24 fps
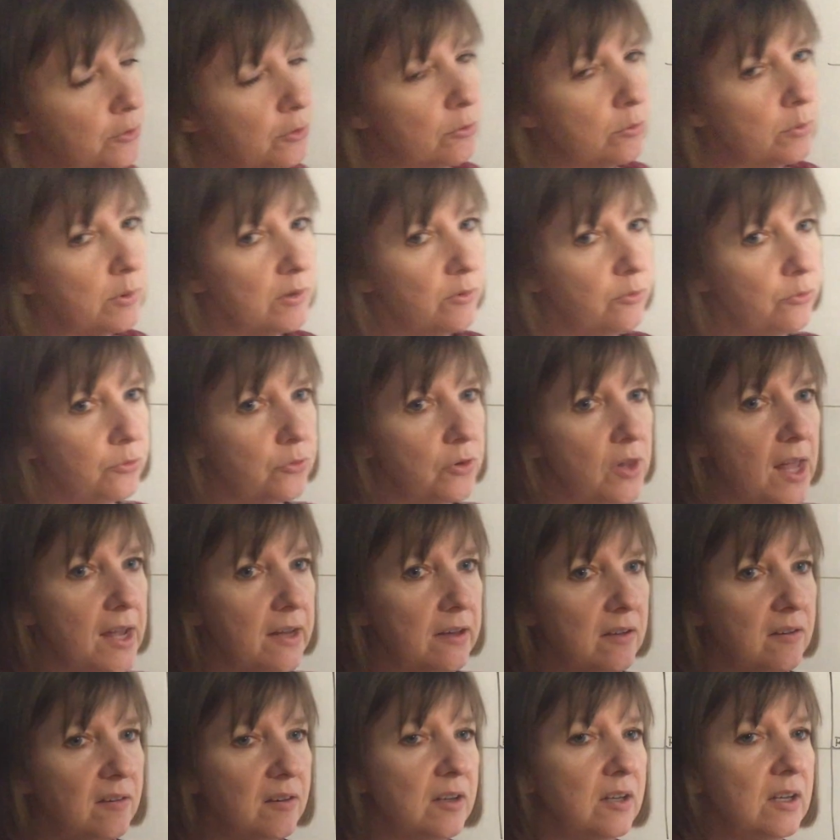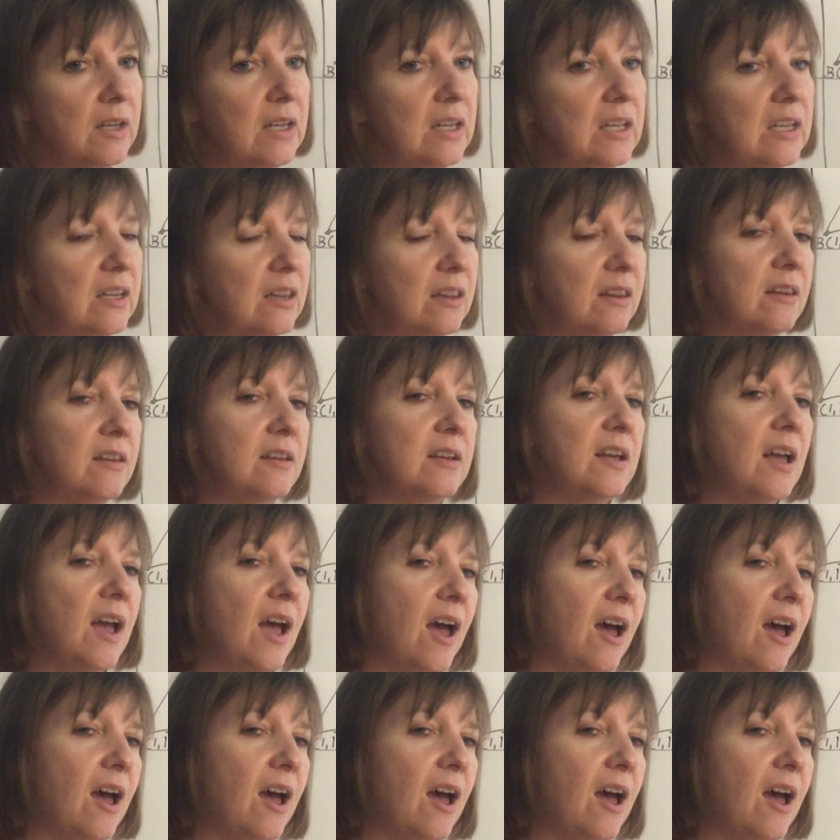you're reflecting in the